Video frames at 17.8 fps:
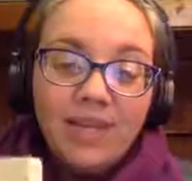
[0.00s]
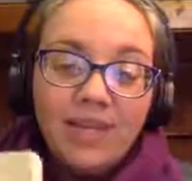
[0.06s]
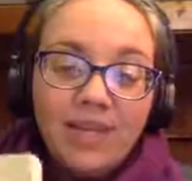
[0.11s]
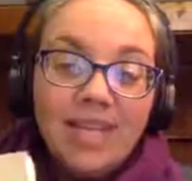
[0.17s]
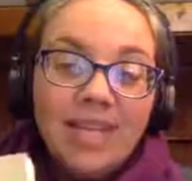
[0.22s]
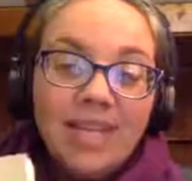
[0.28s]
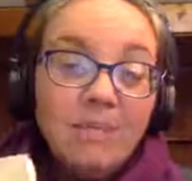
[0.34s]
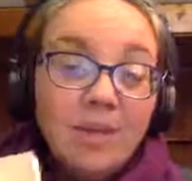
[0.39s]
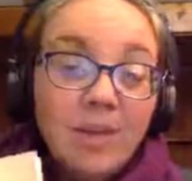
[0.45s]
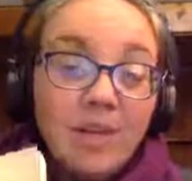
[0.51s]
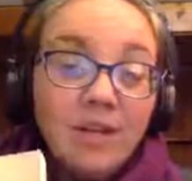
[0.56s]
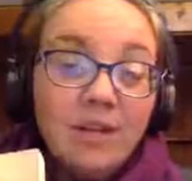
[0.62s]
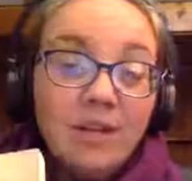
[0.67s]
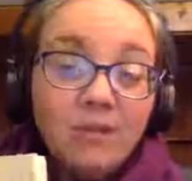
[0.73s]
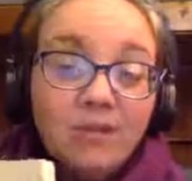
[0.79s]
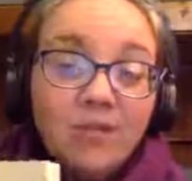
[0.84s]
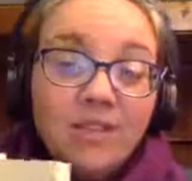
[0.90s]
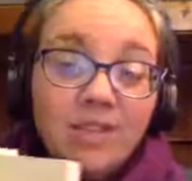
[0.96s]
he
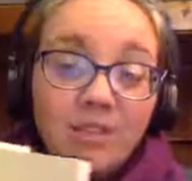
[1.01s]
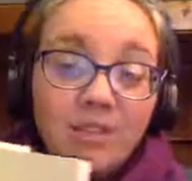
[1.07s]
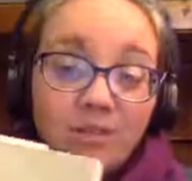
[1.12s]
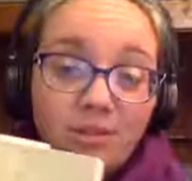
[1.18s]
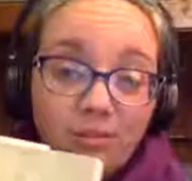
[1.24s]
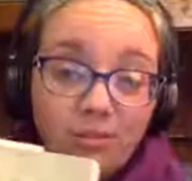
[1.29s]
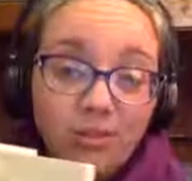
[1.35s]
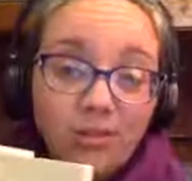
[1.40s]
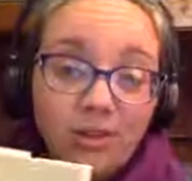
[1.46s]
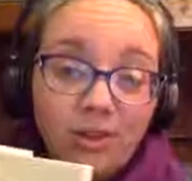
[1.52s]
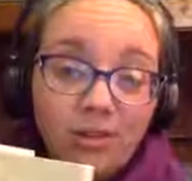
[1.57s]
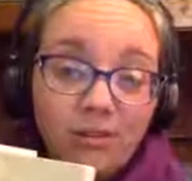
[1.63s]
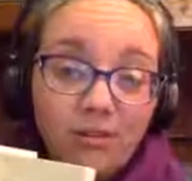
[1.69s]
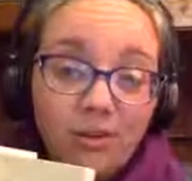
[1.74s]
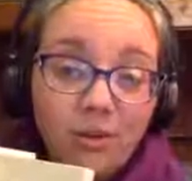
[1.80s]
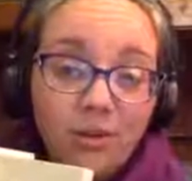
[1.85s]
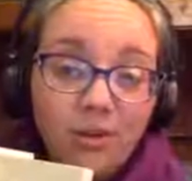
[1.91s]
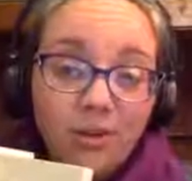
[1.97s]
includes the sutra, of
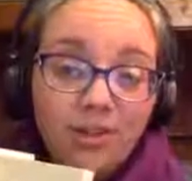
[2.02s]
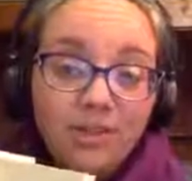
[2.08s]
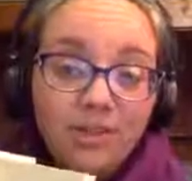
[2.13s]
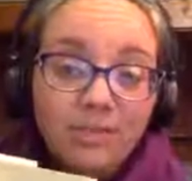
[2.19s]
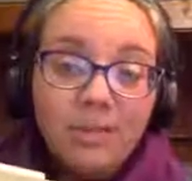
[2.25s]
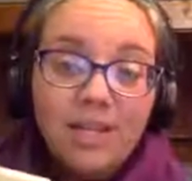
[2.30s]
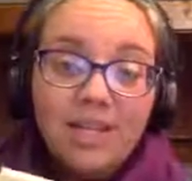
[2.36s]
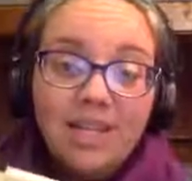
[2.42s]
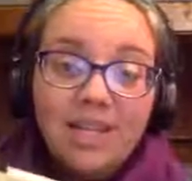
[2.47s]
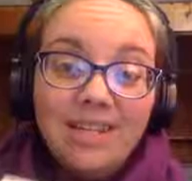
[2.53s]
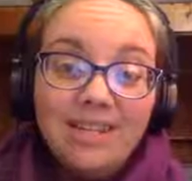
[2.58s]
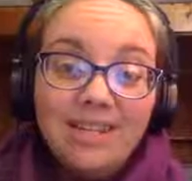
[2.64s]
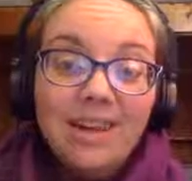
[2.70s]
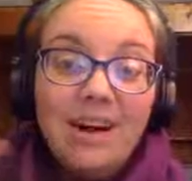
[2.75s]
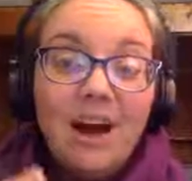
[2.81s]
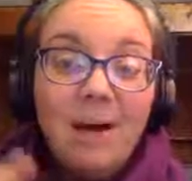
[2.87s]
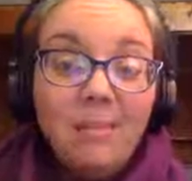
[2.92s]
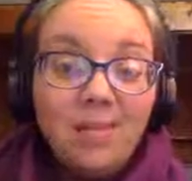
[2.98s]
course, but his
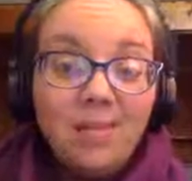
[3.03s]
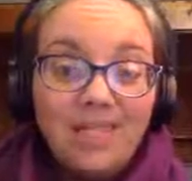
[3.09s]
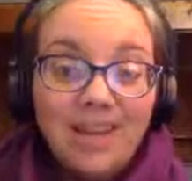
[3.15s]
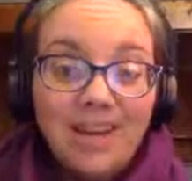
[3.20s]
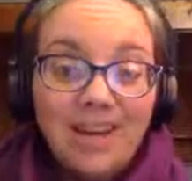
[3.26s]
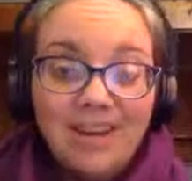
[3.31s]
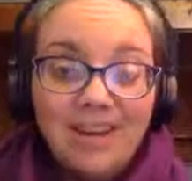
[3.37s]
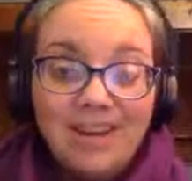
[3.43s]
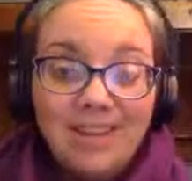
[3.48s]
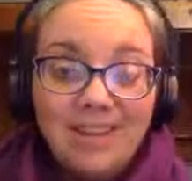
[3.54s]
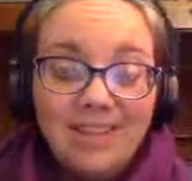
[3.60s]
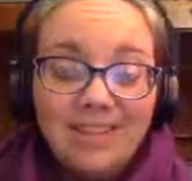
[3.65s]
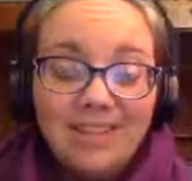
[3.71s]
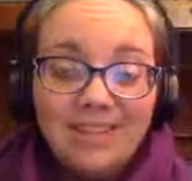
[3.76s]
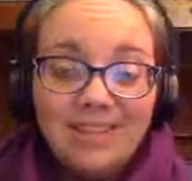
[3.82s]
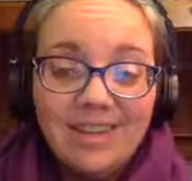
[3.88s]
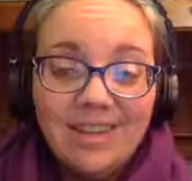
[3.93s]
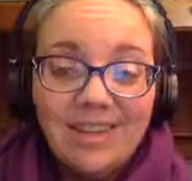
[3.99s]

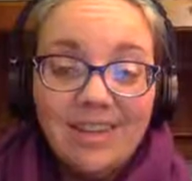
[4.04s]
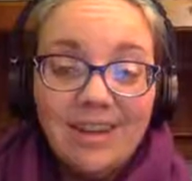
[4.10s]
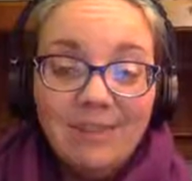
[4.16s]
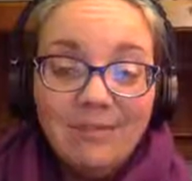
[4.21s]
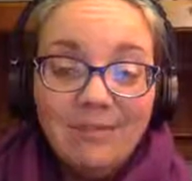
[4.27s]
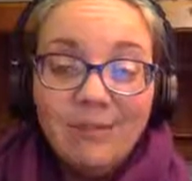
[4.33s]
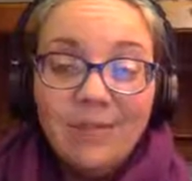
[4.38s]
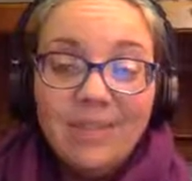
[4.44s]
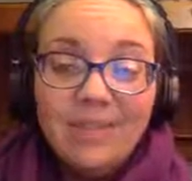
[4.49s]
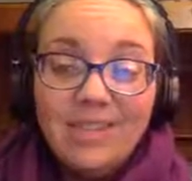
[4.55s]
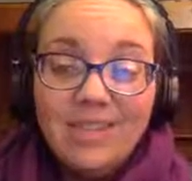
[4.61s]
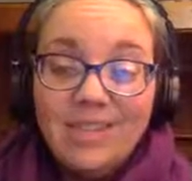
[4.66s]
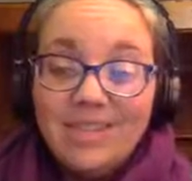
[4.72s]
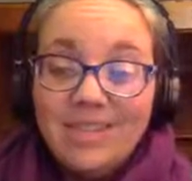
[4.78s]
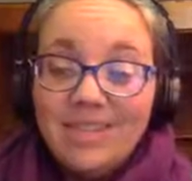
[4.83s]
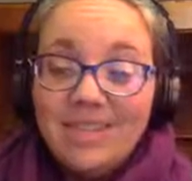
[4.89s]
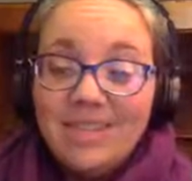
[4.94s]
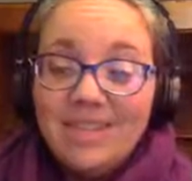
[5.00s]
commentaries, for
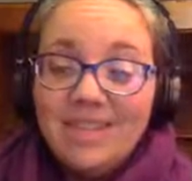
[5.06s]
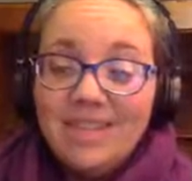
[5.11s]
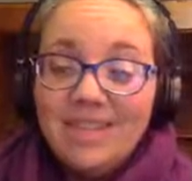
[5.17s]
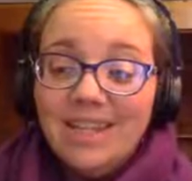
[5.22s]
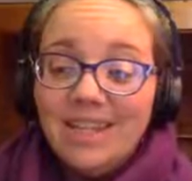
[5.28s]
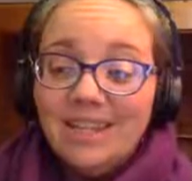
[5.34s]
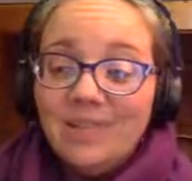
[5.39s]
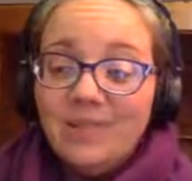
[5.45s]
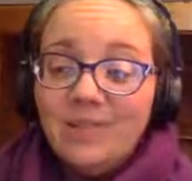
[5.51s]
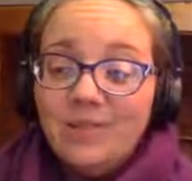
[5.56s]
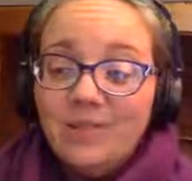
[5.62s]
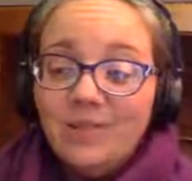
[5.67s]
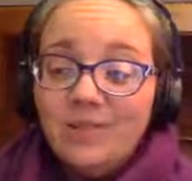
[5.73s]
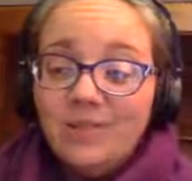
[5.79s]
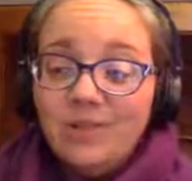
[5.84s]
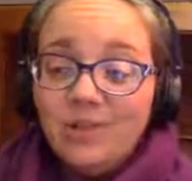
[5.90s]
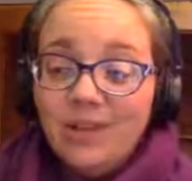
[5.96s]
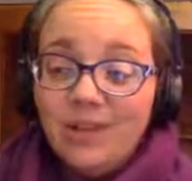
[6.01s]
instance, the
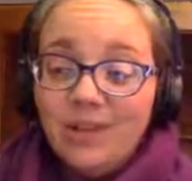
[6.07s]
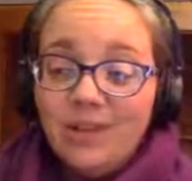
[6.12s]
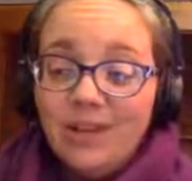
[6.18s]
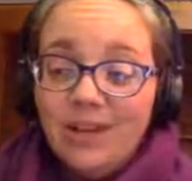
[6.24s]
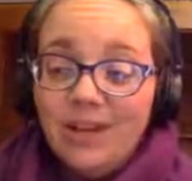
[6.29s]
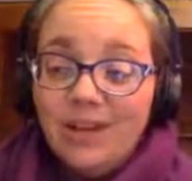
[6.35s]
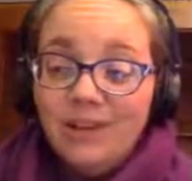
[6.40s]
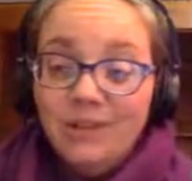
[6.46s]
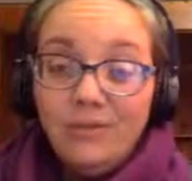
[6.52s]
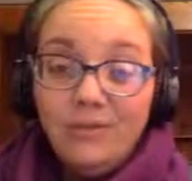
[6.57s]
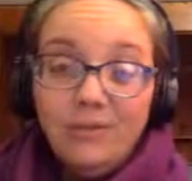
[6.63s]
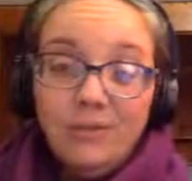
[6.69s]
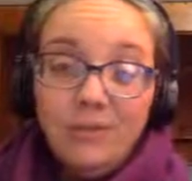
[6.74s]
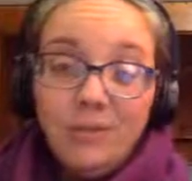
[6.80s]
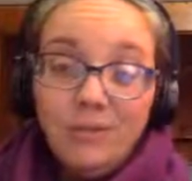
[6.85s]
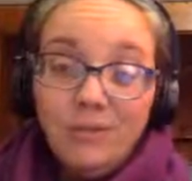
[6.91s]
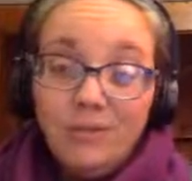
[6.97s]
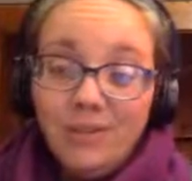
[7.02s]
sutra on the
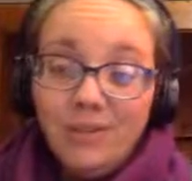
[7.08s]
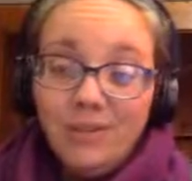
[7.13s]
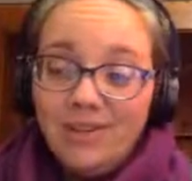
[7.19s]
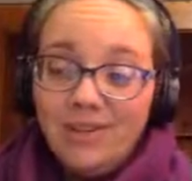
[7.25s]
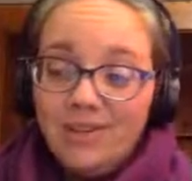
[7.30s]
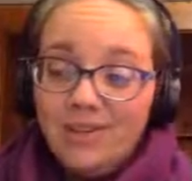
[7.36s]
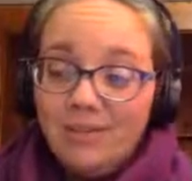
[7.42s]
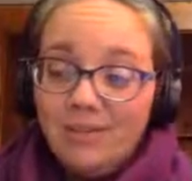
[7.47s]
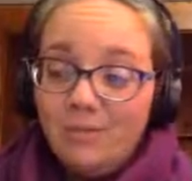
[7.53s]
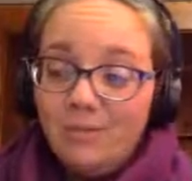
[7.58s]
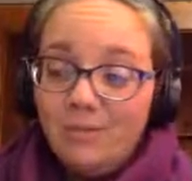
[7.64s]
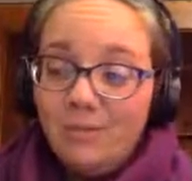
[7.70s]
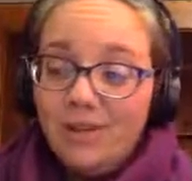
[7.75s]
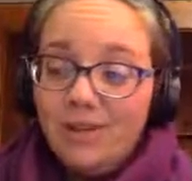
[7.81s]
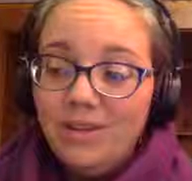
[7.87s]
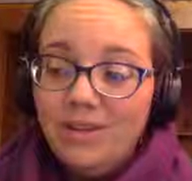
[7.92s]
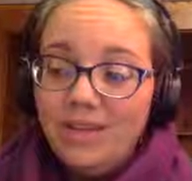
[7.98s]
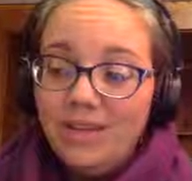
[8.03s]
full awareness of
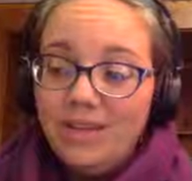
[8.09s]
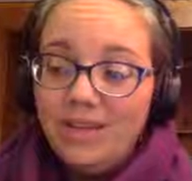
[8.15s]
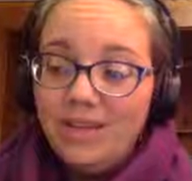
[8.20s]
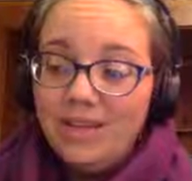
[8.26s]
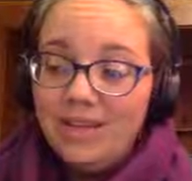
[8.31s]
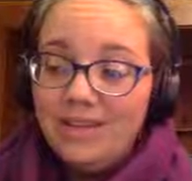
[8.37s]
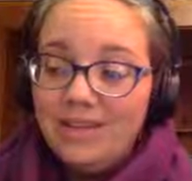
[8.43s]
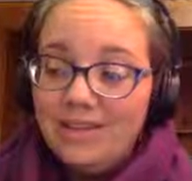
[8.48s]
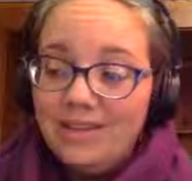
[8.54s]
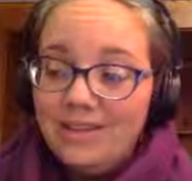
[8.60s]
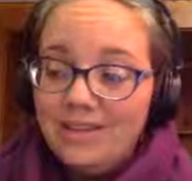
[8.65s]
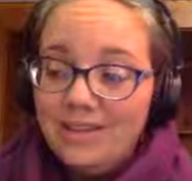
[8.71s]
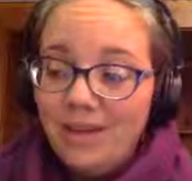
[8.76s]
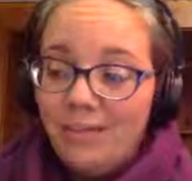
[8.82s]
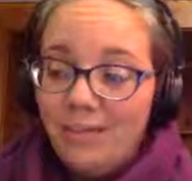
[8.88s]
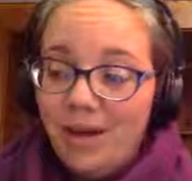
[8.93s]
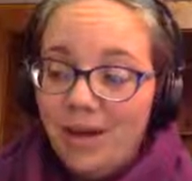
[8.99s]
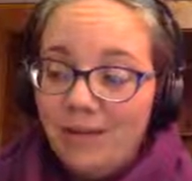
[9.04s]
breathing is
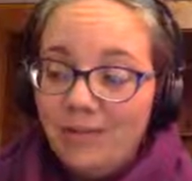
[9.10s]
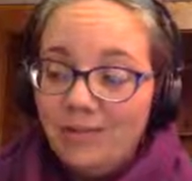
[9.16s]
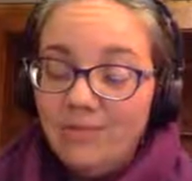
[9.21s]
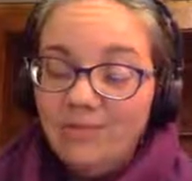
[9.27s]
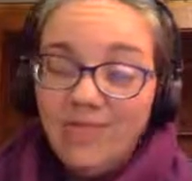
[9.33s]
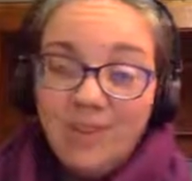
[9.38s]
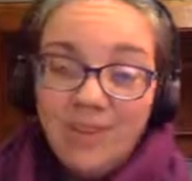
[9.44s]
about,